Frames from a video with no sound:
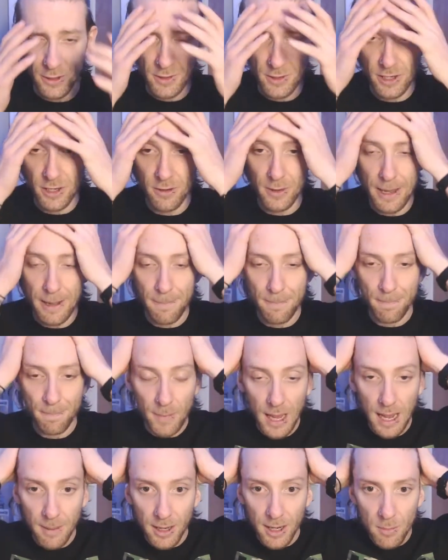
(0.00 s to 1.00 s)
So yeah,
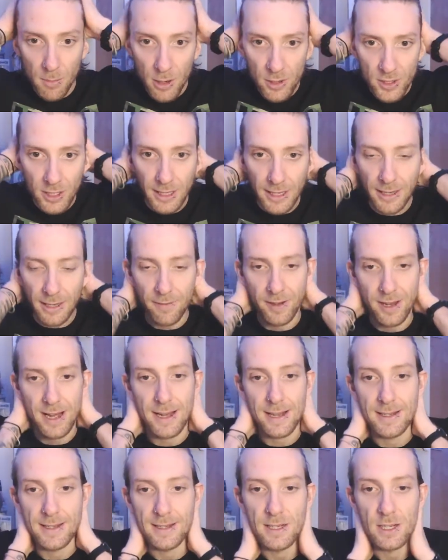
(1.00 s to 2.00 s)
I'm going to post a link for that
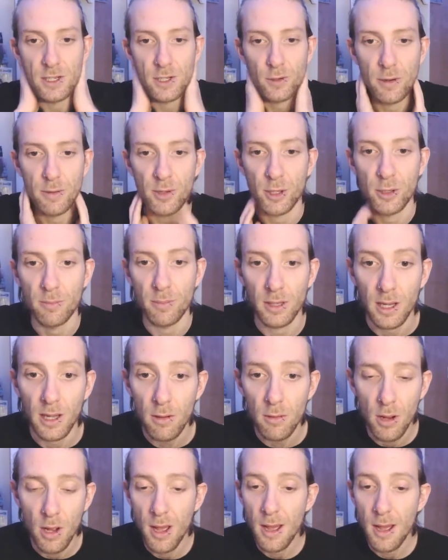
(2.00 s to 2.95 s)
in the description below.